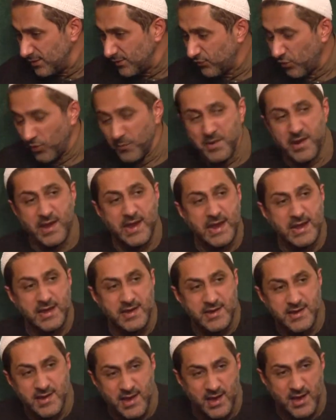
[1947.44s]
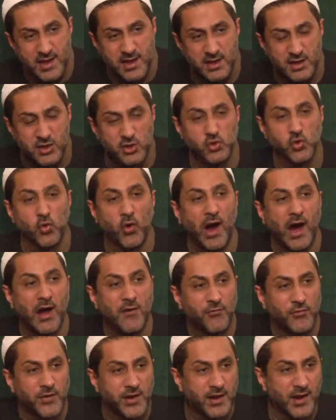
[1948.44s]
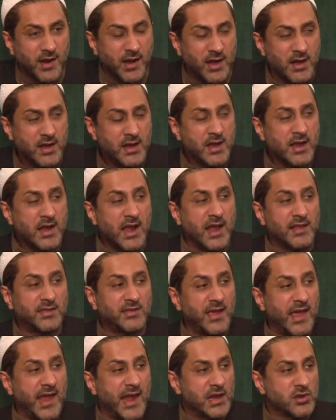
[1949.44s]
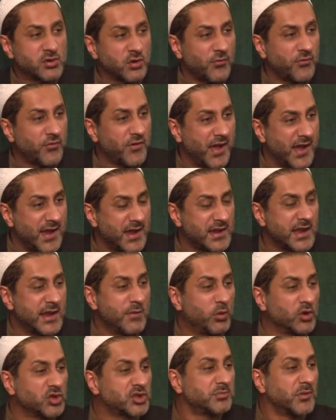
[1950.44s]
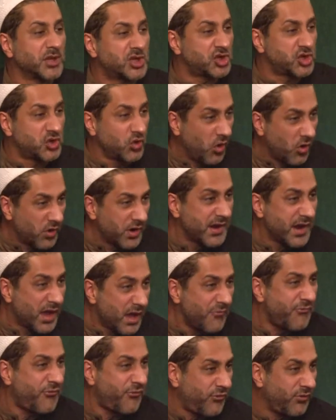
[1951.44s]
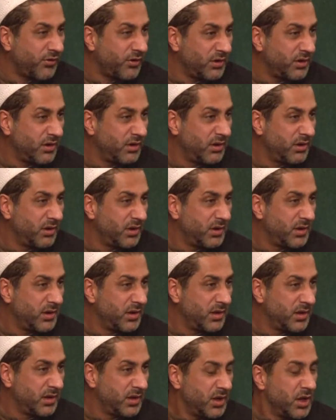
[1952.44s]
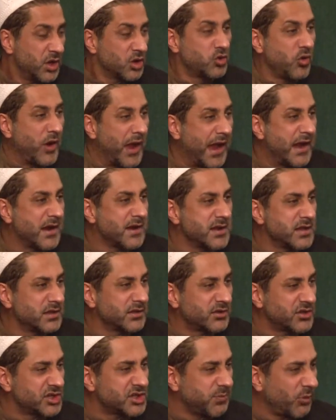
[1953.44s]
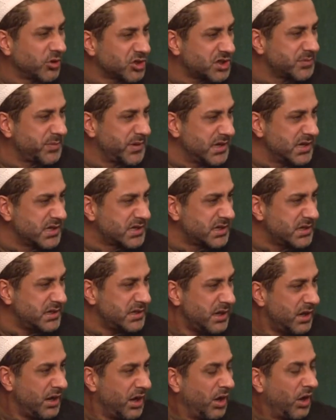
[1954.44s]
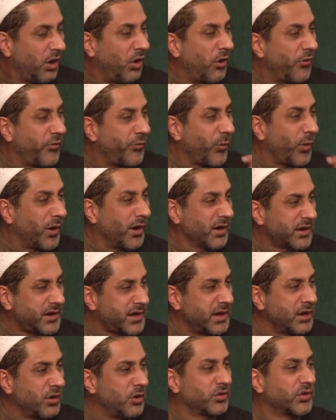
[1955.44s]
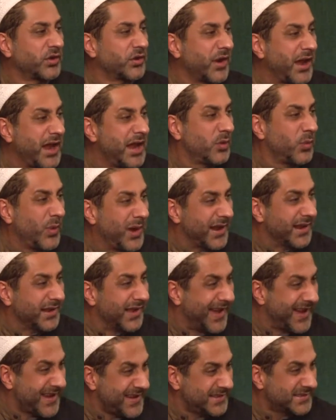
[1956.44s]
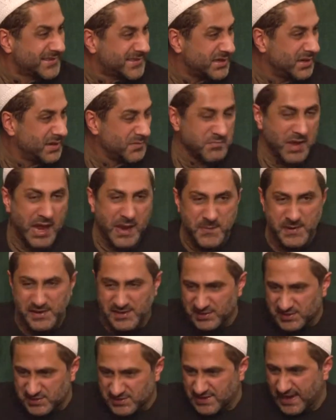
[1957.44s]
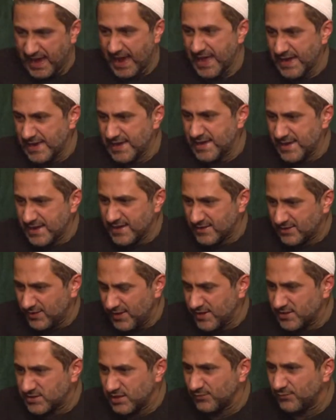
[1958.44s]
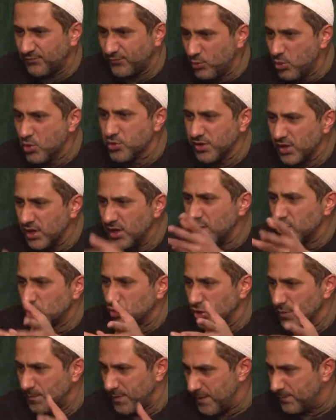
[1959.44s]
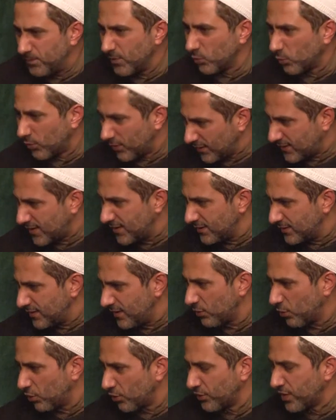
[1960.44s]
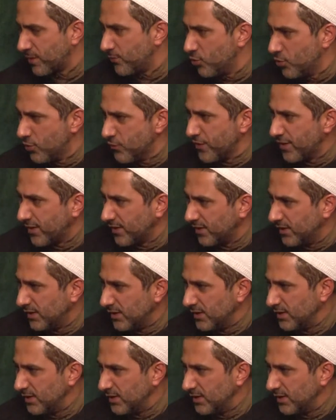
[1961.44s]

From India to Africa at the age of 9, he was mature enough to handle the responsibility of working on the railway lines, maybe just carrying things and food to the people working there or removing